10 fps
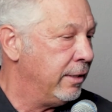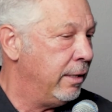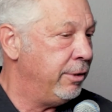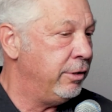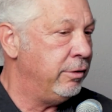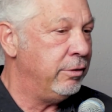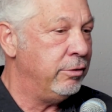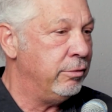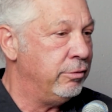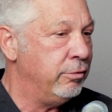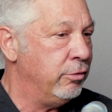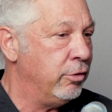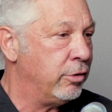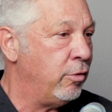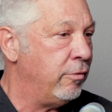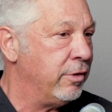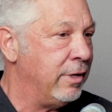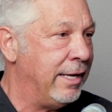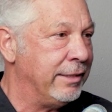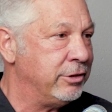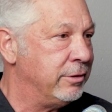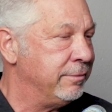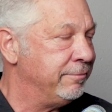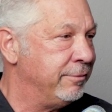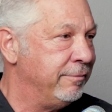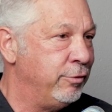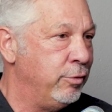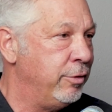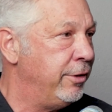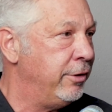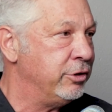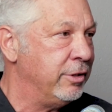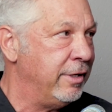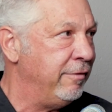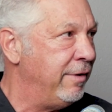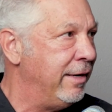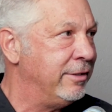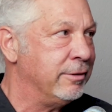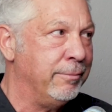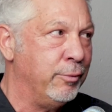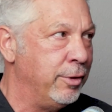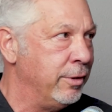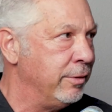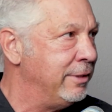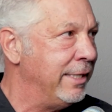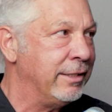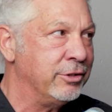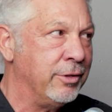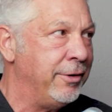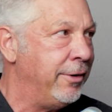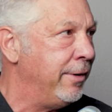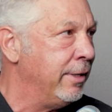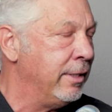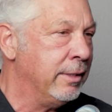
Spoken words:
I mean, you look over the last few years, and they've had some real dings on their